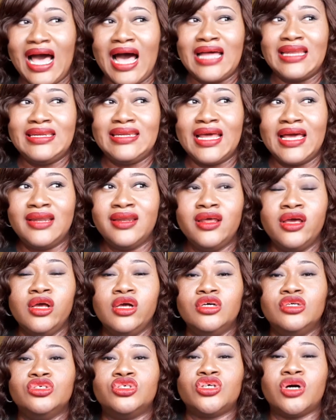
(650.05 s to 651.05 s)
and then
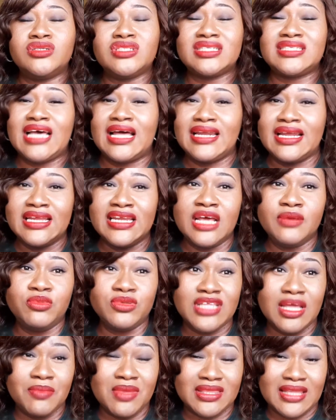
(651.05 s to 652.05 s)
someone just had in
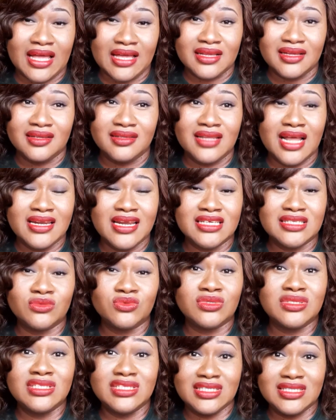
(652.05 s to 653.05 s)
Ebute Meta that there's
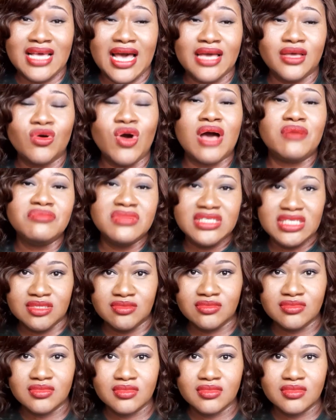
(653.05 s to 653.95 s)
this guy, go and meet him.